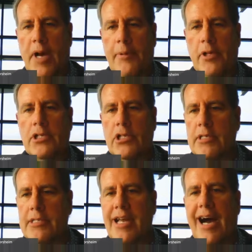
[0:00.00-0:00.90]
the world's
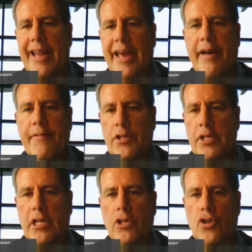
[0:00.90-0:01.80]
population does not
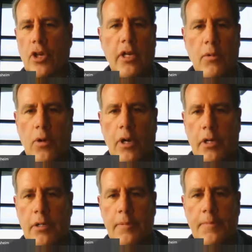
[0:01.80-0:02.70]
have clean drinking
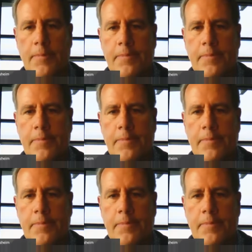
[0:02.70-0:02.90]
water.